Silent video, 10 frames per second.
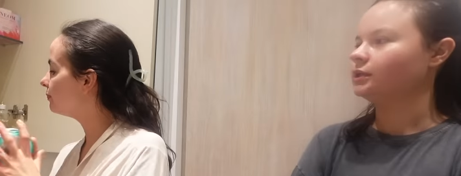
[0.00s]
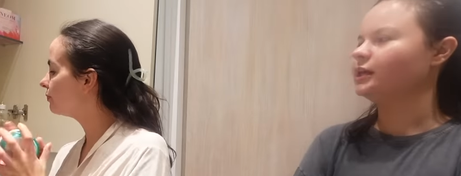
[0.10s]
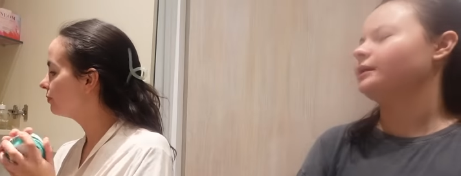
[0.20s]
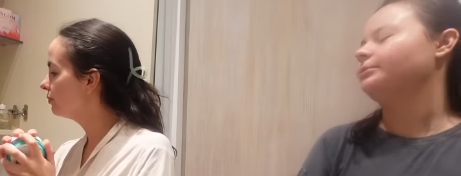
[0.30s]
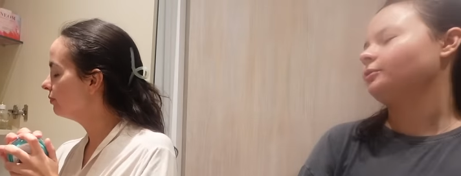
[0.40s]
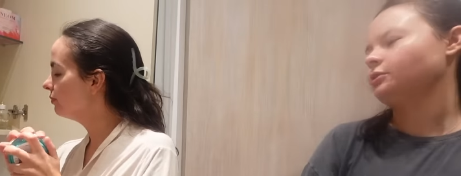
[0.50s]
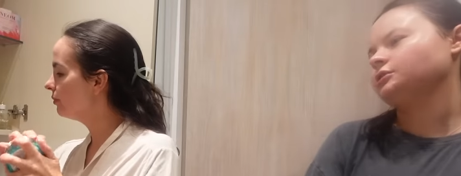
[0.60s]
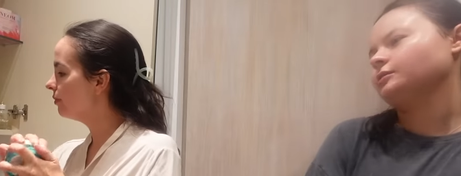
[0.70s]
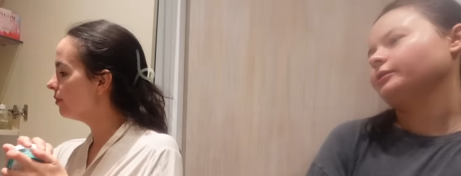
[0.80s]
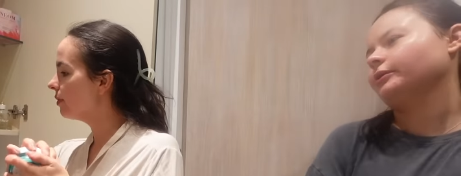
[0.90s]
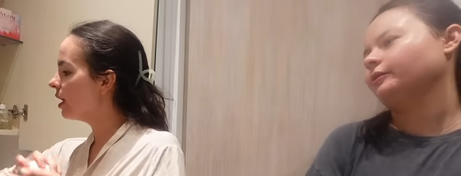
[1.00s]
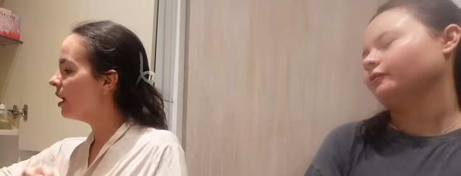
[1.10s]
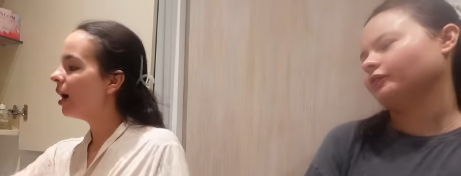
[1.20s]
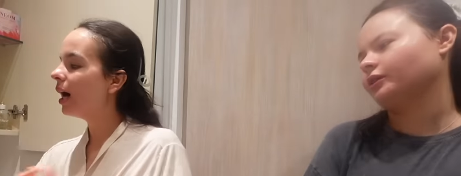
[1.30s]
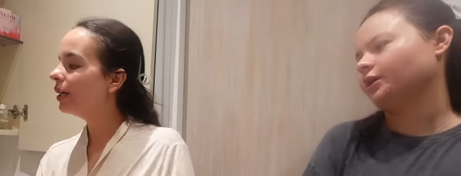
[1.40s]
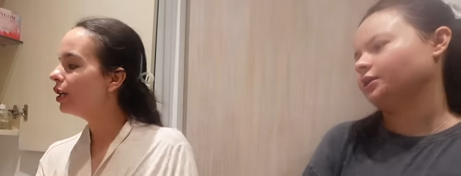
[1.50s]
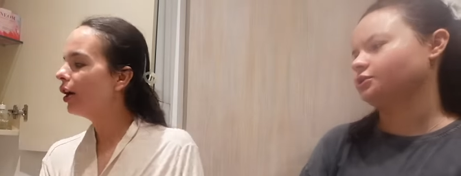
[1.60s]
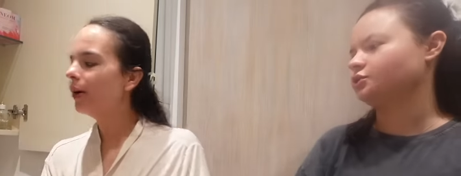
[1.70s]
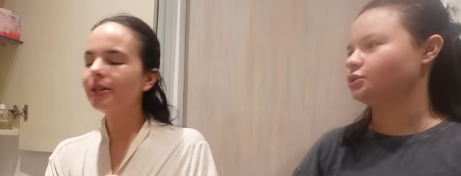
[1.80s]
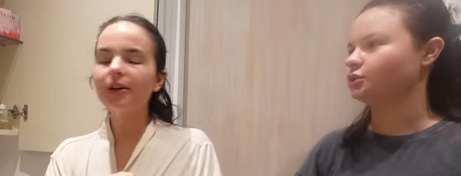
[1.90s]
Speaker 1: yeah, but I wish they were in the fridge. I know,
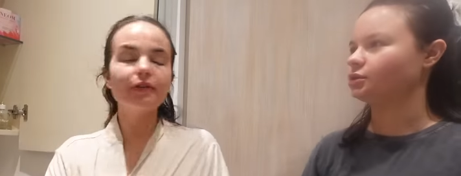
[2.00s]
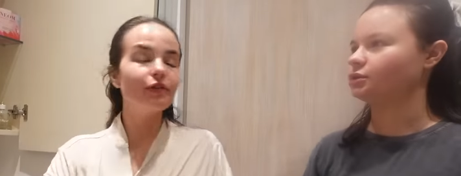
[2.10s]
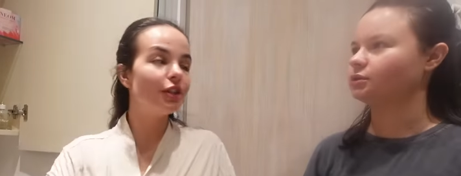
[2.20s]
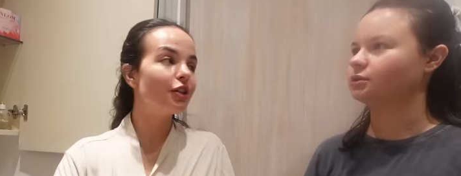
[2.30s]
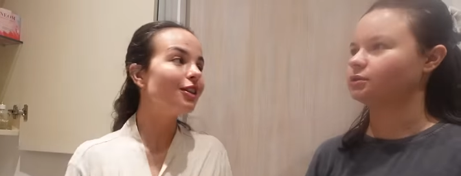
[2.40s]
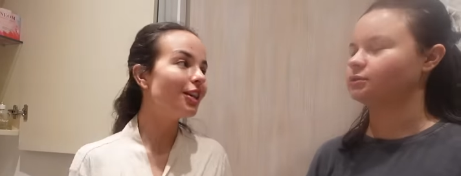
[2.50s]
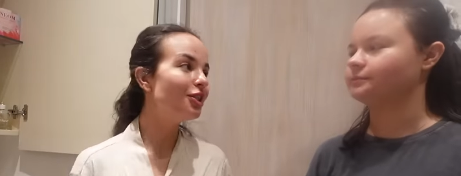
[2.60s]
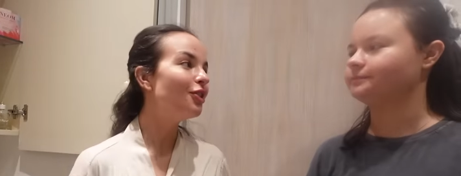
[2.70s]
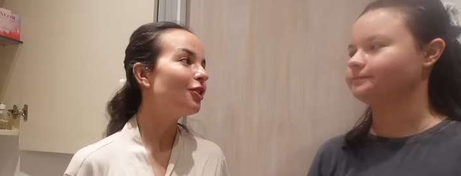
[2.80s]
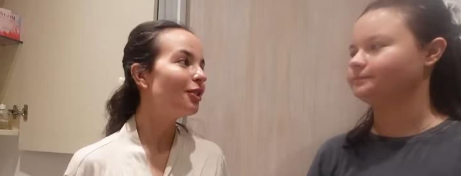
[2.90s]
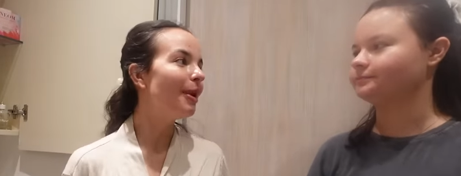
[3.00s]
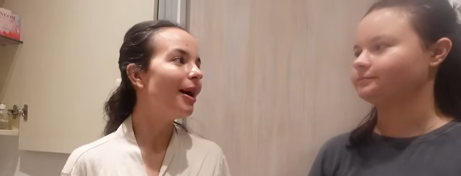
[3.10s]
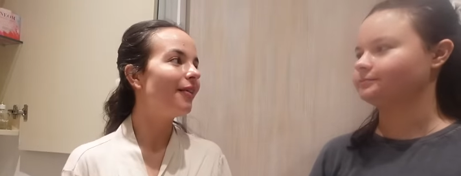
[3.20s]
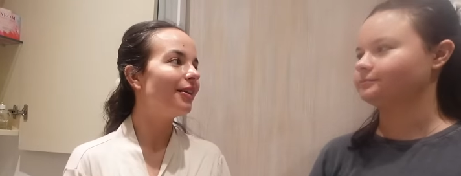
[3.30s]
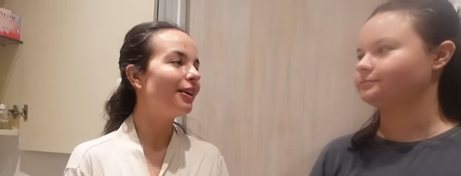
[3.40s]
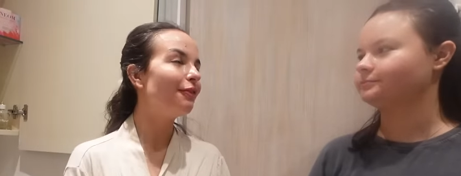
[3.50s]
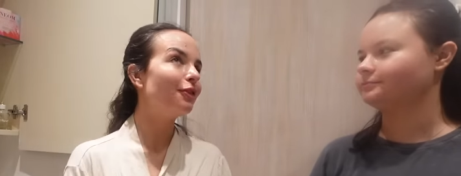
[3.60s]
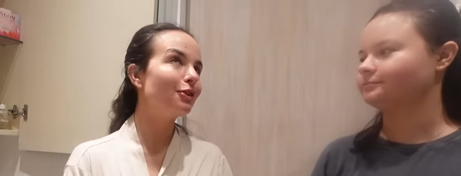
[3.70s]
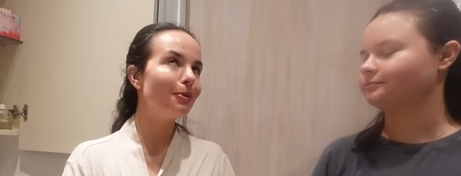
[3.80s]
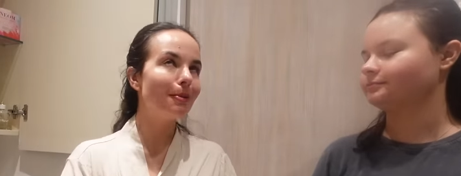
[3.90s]
I,
Speaker 2: it's because I took them out and I
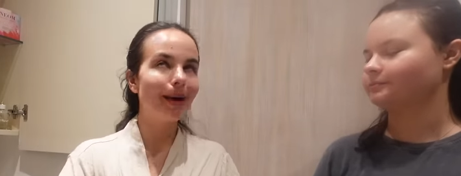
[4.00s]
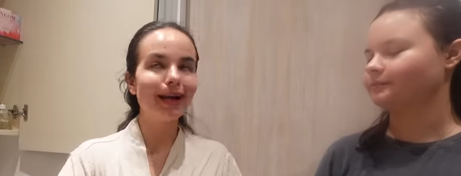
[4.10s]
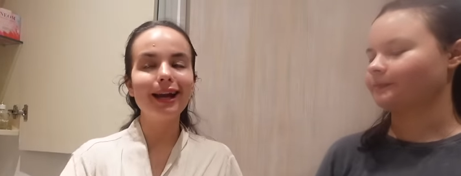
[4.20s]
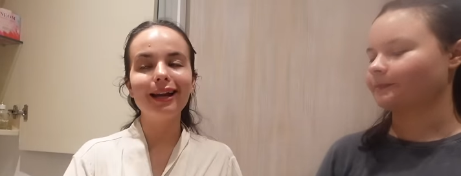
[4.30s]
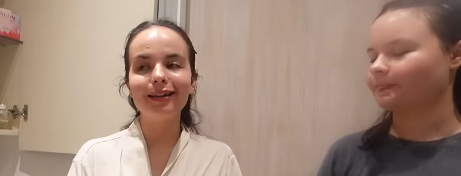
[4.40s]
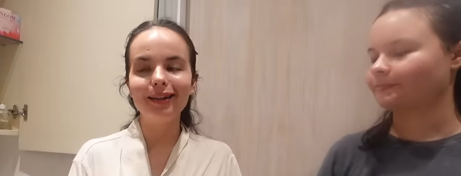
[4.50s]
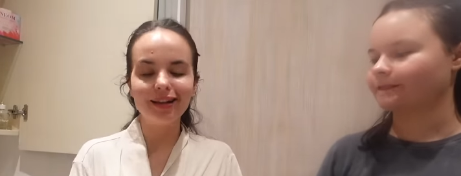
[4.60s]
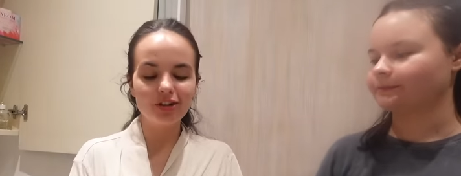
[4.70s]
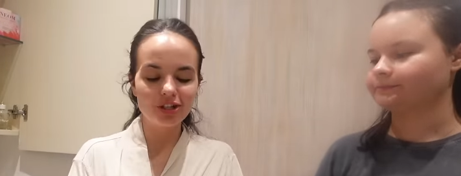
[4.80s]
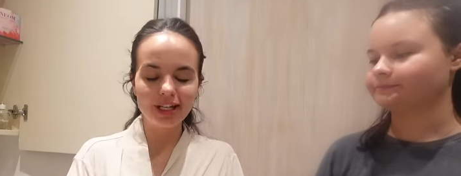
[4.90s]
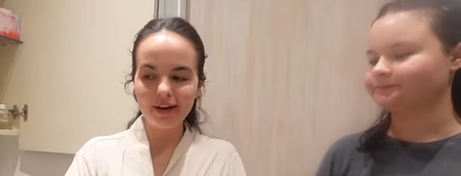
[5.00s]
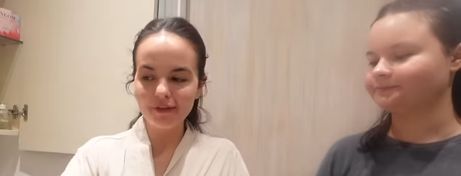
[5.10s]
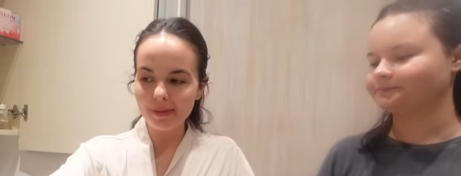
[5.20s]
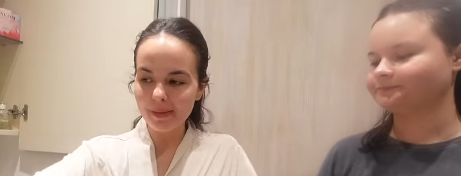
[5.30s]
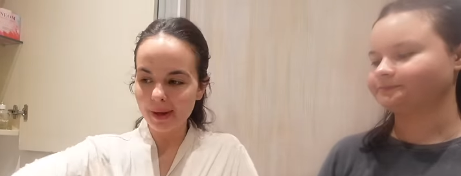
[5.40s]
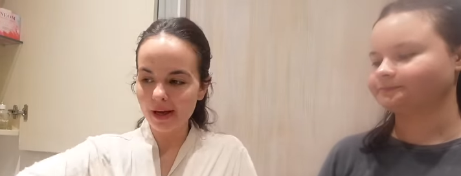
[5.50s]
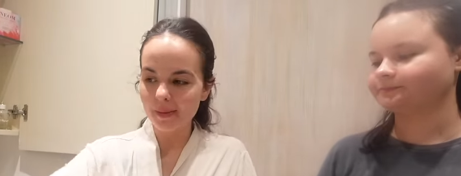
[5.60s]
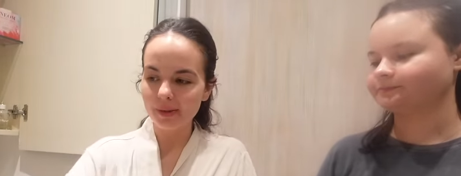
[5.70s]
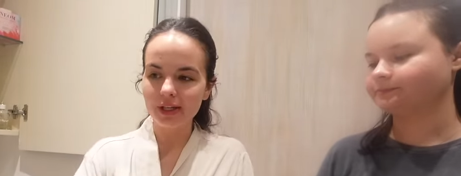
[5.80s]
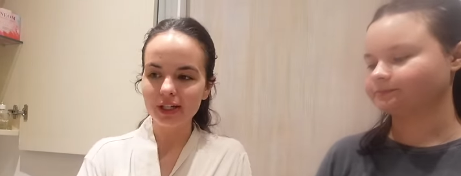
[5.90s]
forgot to put them back in and then just left them in my
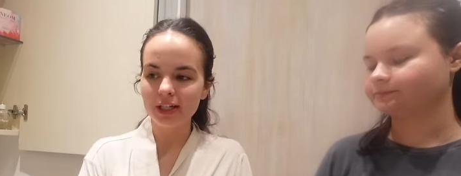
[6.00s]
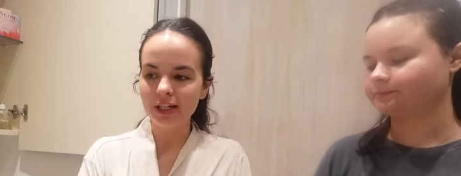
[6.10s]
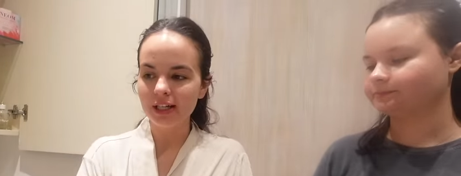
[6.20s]
cupboard.